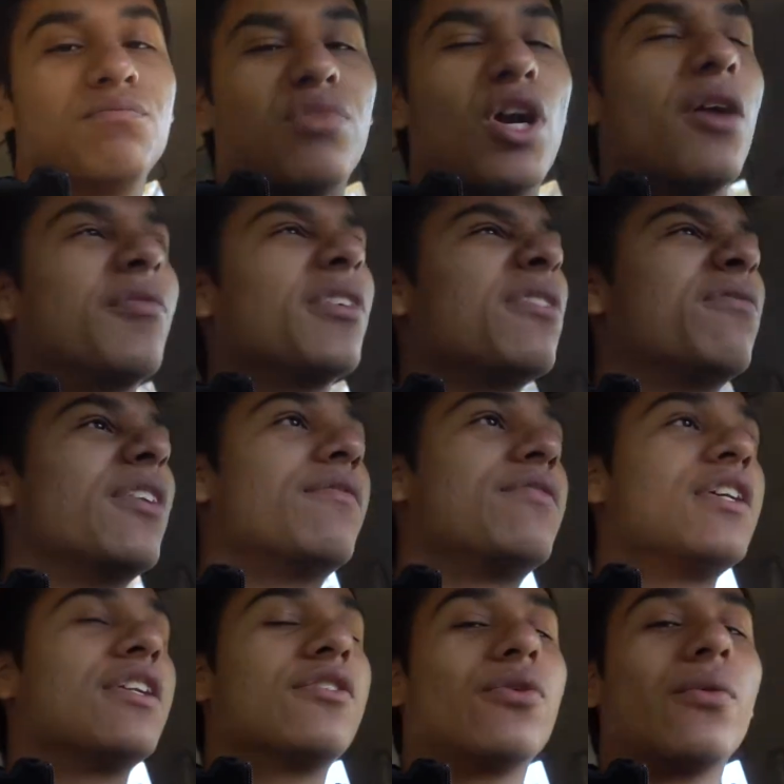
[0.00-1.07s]
probably
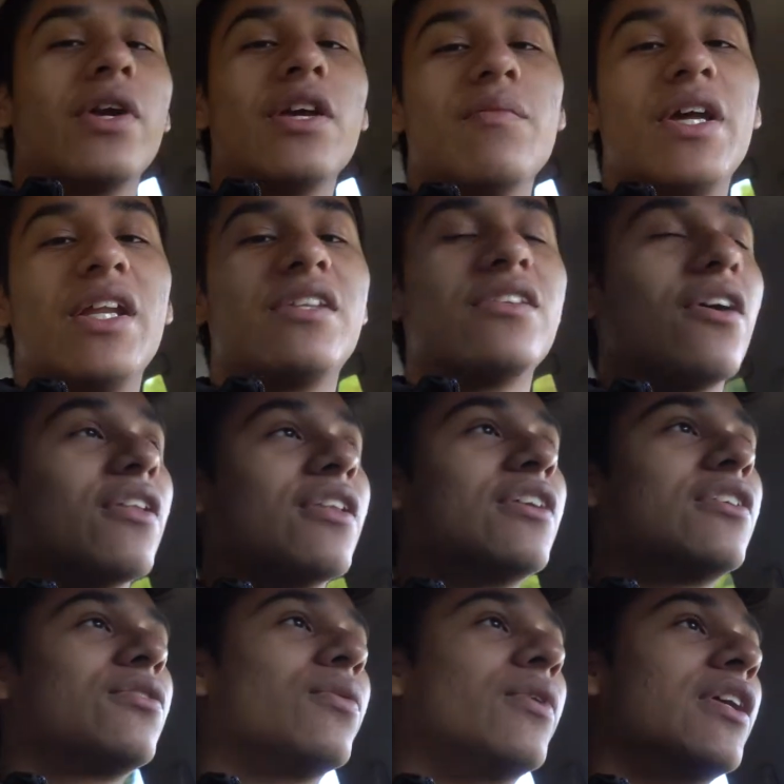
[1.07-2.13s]
15 to 20 minutes on
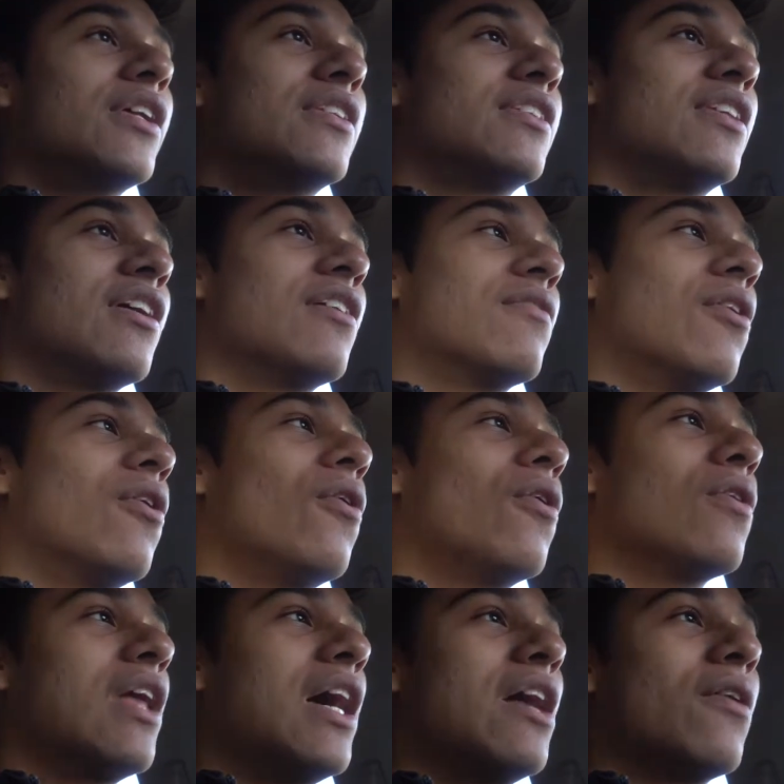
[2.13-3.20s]
this one instead of a
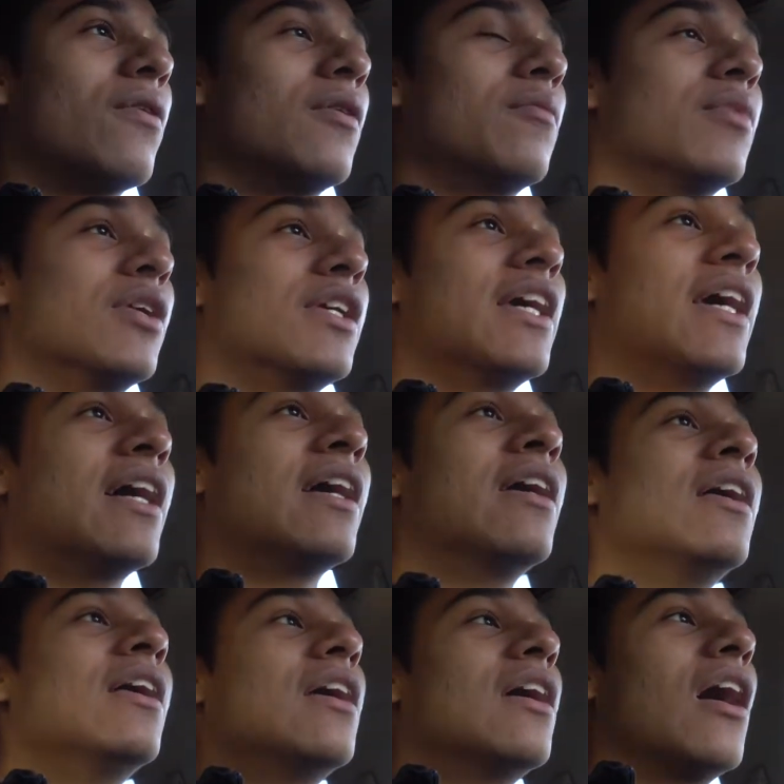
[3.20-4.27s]
whole hour. But yeah,
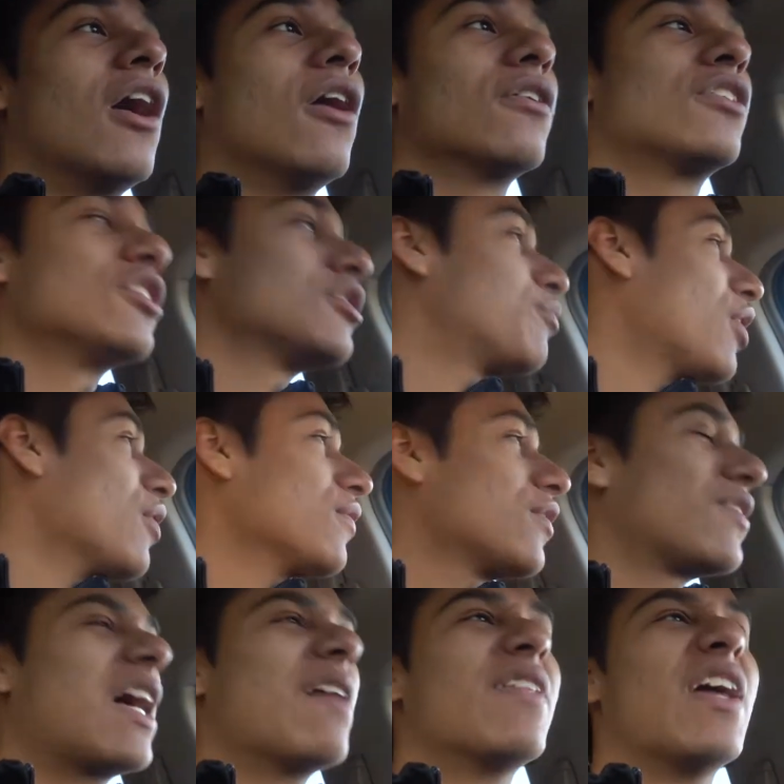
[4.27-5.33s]
I'll just probably
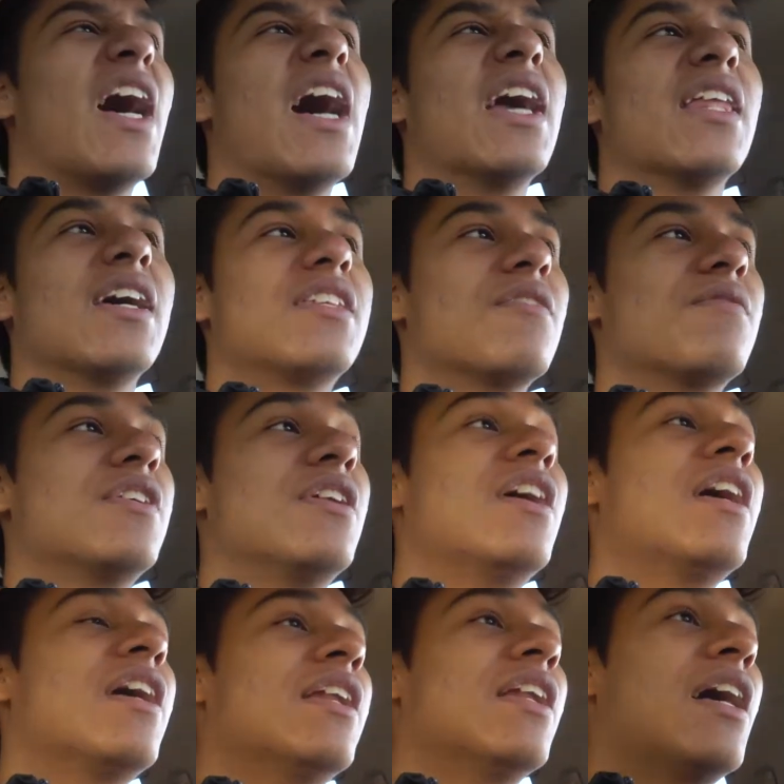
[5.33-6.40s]
grab the highlights of
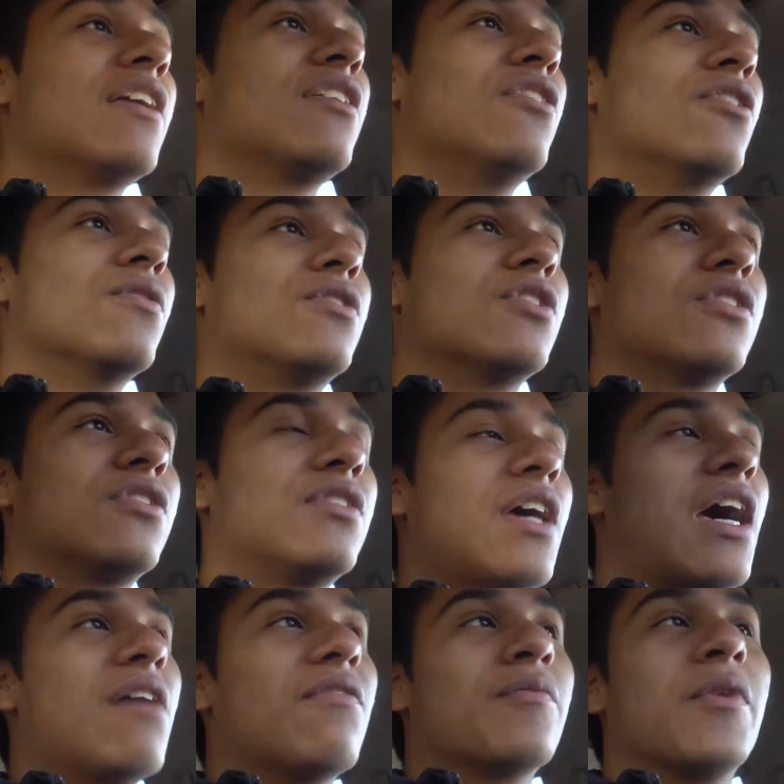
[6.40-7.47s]
today and not, you know, just
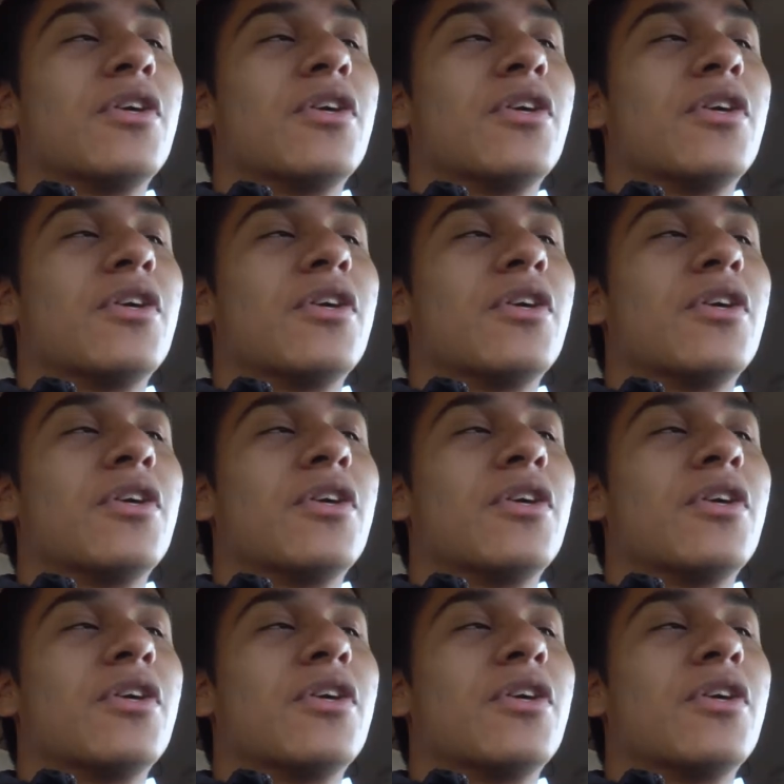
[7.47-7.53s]
have a